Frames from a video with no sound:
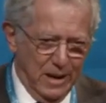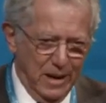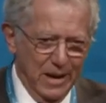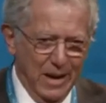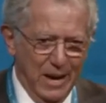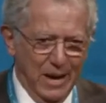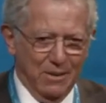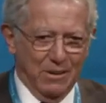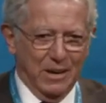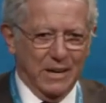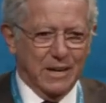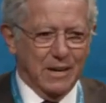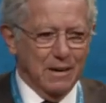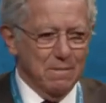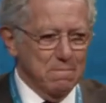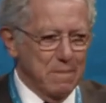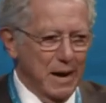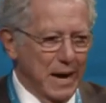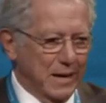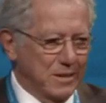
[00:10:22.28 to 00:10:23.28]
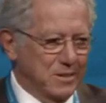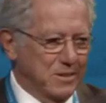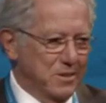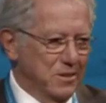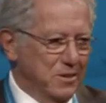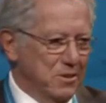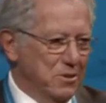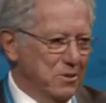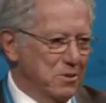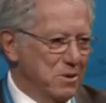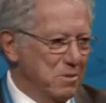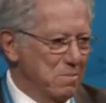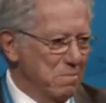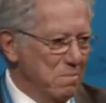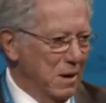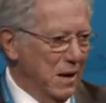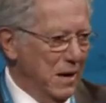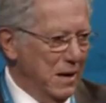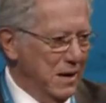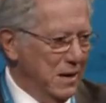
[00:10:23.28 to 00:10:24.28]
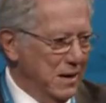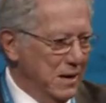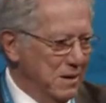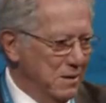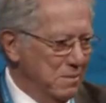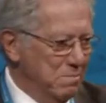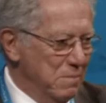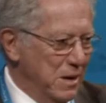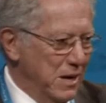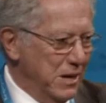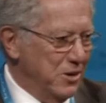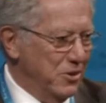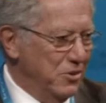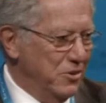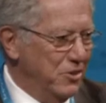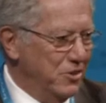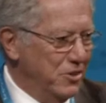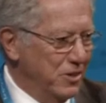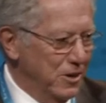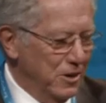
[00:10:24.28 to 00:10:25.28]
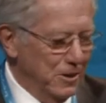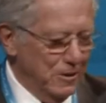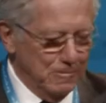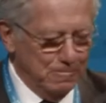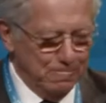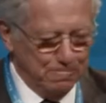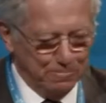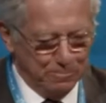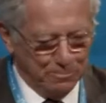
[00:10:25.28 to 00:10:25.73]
And now I come back to my concern.